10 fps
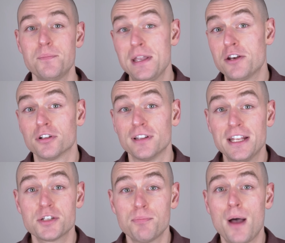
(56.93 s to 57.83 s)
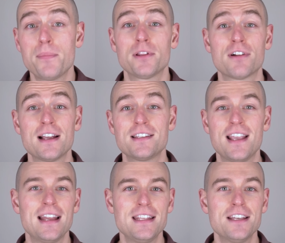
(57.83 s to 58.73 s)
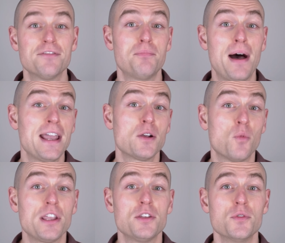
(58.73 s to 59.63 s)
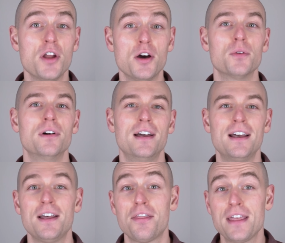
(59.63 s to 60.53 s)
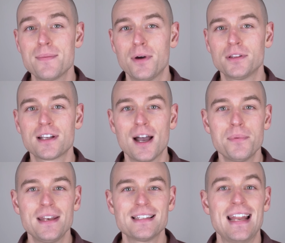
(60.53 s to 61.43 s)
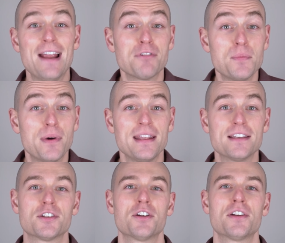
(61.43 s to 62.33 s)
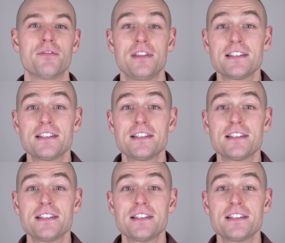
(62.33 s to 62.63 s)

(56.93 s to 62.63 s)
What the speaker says: Peter Lynch popularized the idea of buying what you know. Think about the companies that everybody has heard of.